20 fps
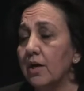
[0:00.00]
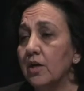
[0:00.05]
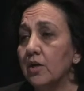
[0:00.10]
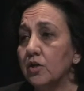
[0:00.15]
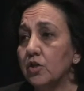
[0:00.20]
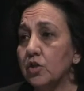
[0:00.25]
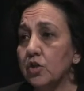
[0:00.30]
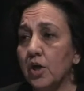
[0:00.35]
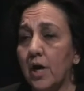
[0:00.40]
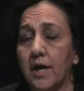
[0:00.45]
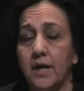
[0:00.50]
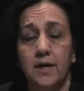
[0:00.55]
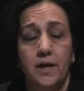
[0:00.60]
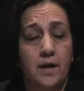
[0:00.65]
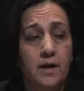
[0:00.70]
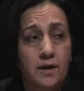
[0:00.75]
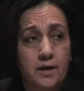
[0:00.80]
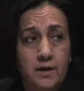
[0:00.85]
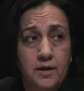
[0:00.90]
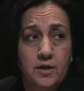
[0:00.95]

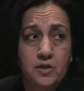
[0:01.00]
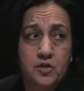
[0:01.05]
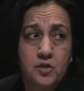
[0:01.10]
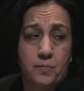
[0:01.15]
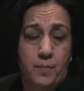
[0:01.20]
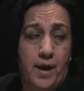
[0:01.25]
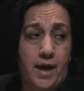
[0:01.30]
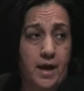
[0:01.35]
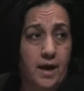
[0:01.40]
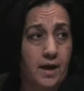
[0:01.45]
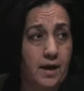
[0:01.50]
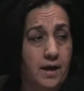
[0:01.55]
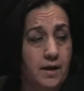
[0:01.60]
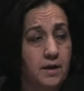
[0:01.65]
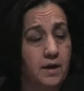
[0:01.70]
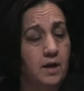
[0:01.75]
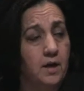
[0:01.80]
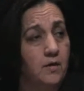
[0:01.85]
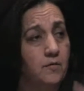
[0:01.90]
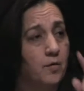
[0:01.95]
China,
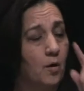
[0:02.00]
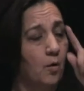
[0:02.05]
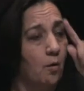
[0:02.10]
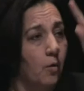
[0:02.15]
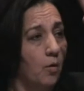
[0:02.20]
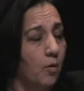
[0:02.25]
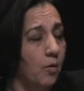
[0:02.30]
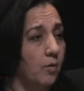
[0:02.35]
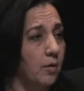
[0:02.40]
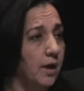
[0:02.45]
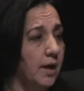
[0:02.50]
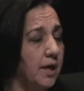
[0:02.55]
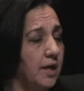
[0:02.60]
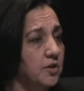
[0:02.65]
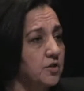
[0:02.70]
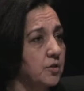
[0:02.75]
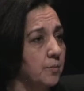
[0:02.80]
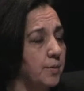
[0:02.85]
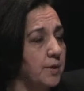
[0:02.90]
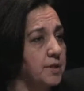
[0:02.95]
Japan, the whole
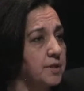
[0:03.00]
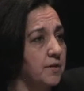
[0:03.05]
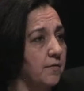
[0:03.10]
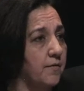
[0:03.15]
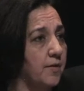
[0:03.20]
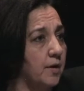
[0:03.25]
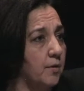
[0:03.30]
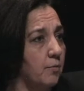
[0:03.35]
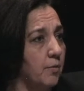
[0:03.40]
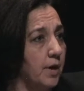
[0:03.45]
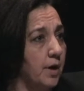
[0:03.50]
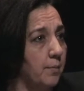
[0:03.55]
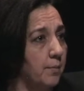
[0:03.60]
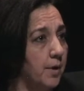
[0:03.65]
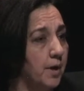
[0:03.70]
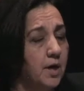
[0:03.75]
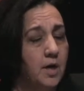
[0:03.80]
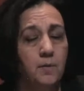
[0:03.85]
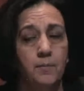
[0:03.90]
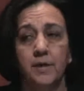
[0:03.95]
Asia-Pacific rim,
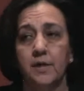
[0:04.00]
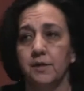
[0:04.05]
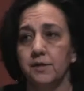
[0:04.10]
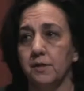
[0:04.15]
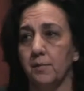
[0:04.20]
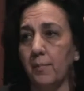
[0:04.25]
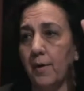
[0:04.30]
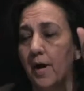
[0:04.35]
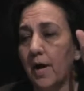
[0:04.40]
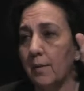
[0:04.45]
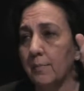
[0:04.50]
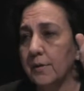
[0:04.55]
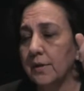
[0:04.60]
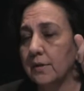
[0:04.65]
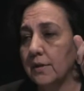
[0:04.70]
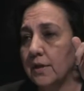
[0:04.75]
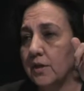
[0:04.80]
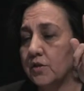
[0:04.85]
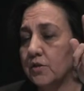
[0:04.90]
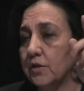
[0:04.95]
because the
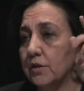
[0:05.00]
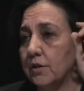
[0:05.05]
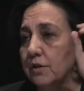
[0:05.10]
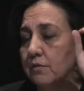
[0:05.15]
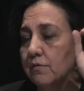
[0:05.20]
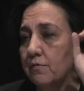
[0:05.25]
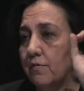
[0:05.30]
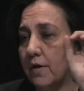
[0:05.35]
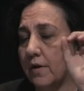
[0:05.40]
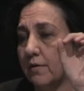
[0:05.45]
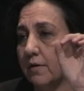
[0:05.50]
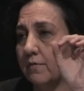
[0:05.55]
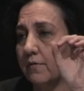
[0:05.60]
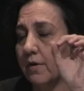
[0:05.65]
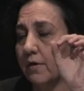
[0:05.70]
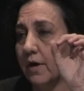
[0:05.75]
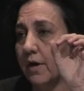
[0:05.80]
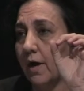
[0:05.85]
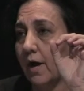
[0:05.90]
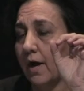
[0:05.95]
population is very,
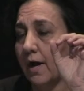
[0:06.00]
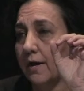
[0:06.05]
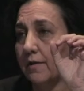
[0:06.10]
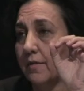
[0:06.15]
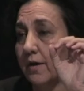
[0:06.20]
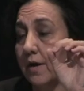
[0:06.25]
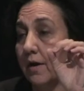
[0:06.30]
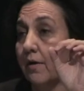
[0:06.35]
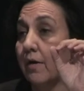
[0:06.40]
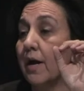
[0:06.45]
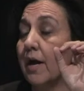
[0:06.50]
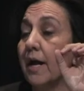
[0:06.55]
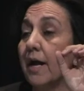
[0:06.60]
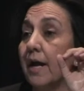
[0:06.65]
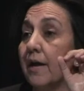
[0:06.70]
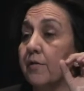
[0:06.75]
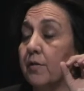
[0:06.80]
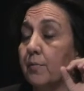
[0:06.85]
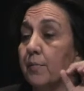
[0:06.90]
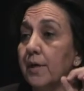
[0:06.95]
very high there,
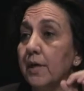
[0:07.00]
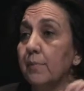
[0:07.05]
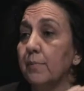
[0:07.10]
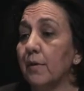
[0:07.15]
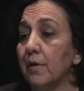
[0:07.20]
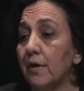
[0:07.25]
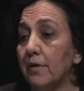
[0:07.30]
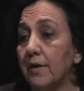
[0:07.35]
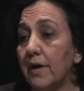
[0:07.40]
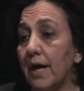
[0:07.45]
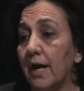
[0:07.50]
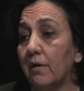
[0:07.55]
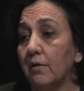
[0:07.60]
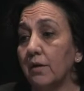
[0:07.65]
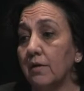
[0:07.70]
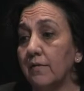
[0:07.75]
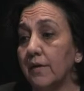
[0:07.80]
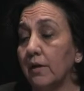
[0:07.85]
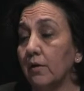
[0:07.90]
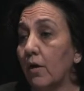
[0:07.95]
and the people are now
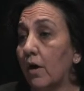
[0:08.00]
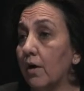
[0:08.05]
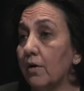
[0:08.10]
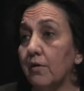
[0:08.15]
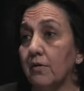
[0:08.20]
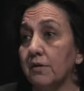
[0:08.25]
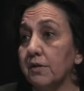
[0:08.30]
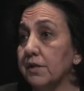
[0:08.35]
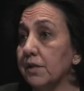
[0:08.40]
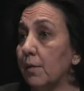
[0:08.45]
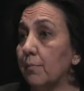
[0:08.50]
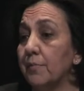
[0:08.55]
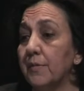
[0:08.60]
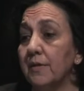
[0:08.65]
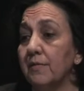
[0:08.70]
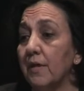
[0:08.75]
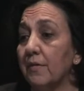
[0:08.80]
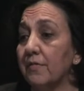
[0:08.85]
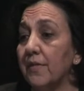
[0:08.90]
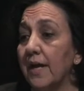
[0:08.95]
living longer,
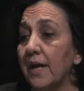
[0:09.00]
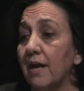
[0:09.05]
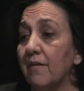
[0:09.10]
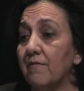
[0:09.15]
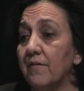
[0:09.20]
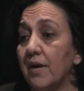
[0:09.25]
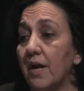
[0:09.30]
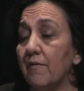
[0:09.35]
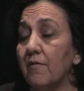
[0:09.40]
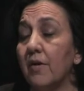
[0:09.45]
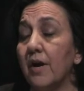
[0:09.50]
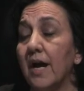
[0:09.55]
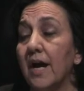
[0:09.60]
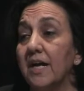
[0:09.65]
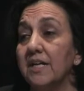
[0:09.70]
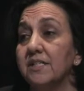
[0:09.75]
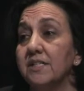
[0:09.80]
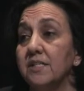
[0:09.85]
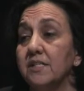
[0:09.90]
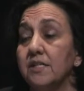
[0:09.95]
something that they have never
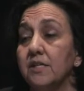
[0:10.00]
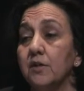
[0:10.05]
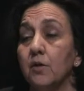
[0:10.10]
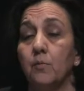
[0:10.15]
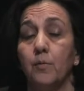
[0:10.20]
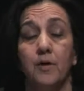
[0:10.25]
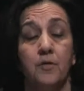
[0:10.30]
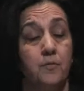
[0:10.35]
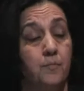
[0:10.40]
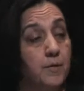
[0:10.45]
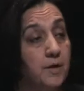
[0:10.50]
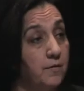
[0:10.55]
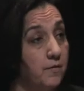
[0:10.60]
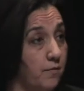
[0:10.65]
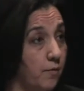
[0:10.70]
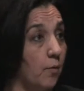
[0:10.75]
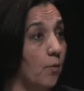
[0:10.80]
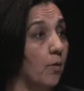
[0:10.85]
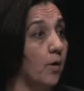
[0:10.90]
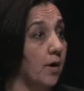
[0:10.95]
had to deal with
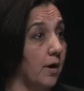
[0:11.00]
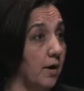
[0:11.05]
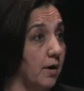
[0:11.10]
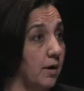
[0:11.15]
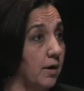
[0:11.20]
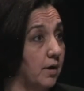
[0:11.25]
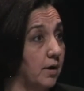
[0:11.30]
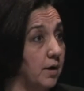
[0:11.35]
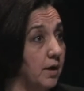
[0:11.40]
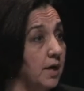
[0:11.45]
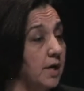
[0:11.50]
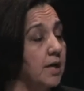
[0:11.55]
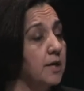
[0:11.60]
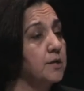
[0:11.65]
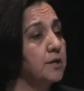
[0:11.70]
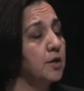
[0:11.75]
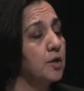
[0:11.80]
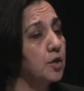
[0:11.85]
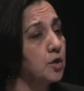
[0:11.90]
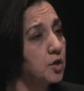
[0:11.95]
before.
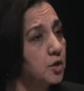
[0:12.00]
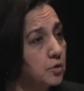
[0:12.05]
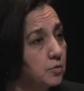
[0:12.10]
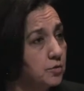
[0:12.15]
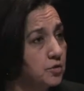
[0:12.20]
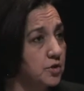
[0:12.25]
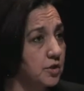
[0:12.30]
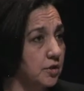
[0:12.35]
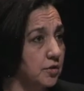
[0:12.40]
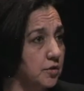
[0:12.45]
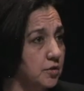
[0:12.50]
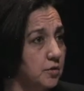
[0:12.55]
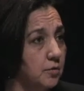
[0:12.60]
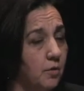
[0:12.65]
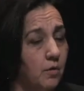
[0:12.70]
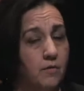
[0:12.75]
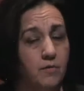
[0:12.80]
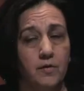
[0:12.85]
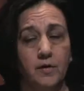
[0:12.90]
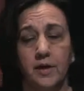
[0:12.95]
It's a huge issue
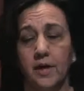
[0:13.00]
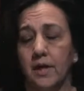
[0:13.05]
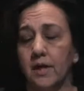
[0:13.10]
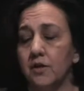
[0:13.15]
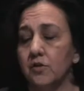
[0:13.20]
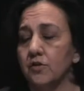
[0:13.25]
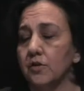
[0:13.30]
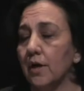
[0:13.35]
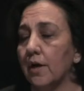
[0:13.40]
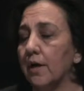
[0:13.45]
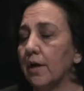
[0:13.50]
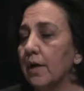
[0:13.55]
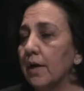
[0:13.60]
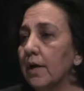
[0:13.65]
over in Asia.